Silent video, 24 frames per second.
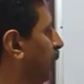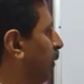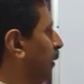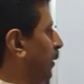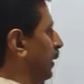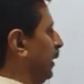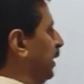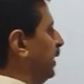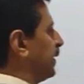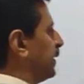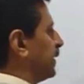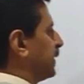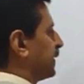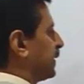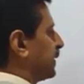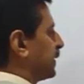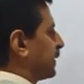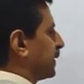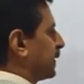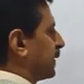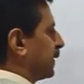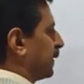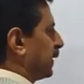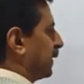
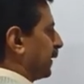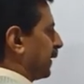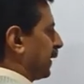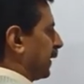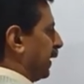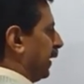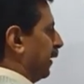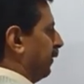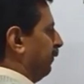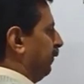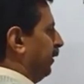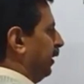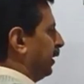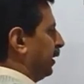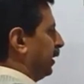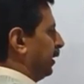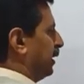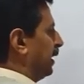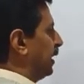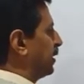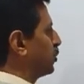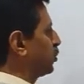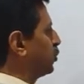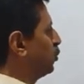This it
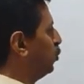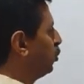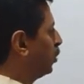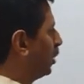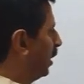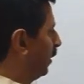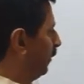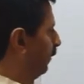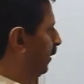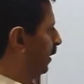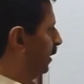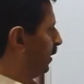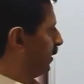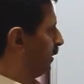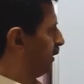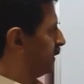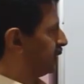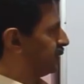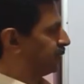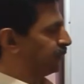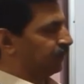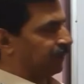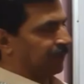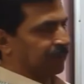has two
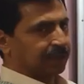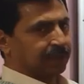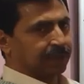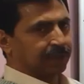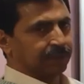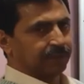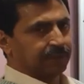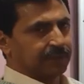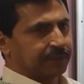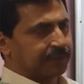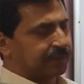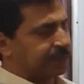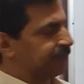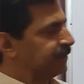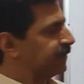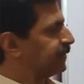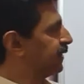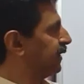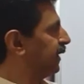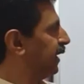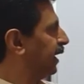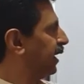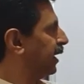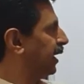converters. One converter is
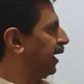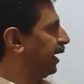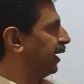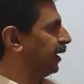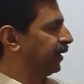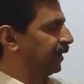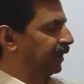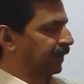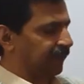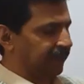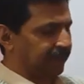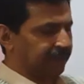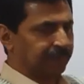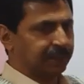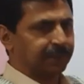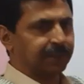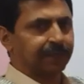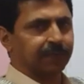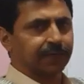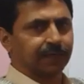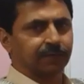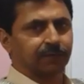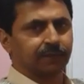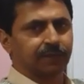here and another
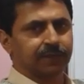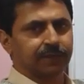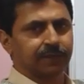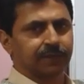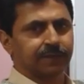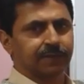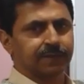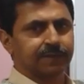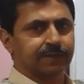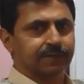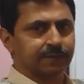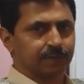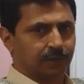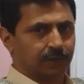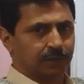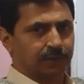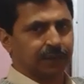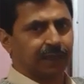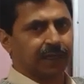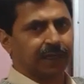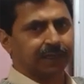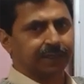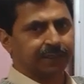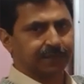converter is on the
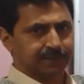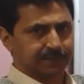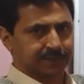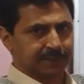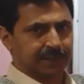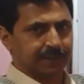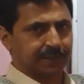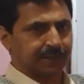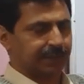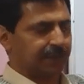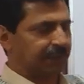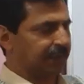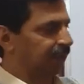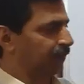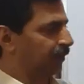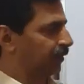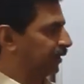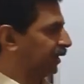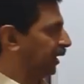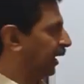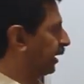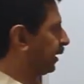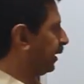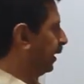other side, on
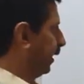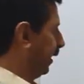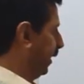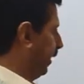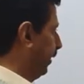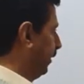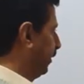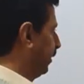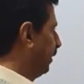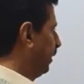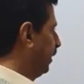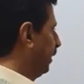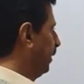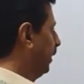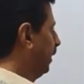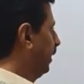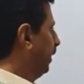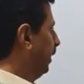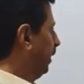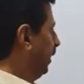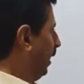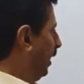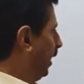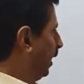the other end.
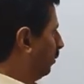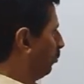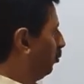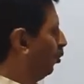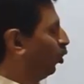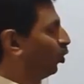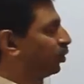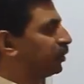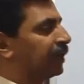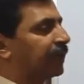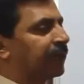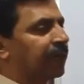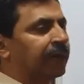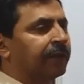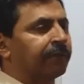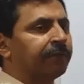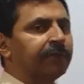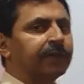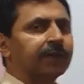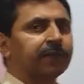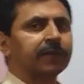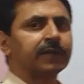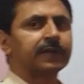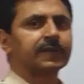And both the
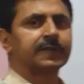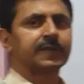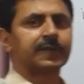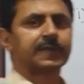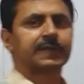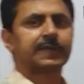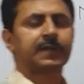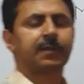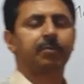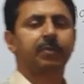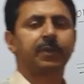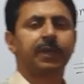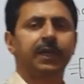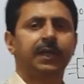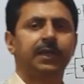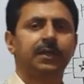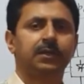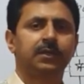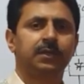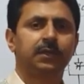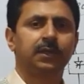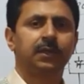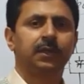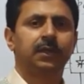converters are
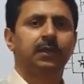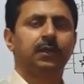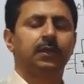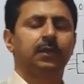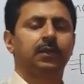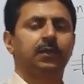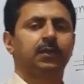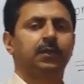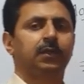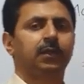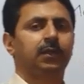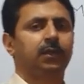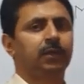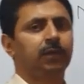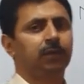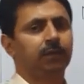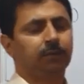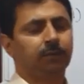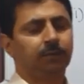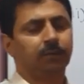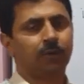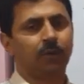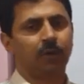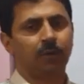supplied
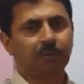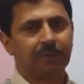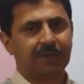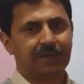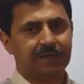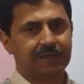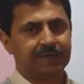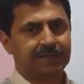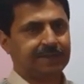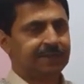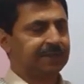from AC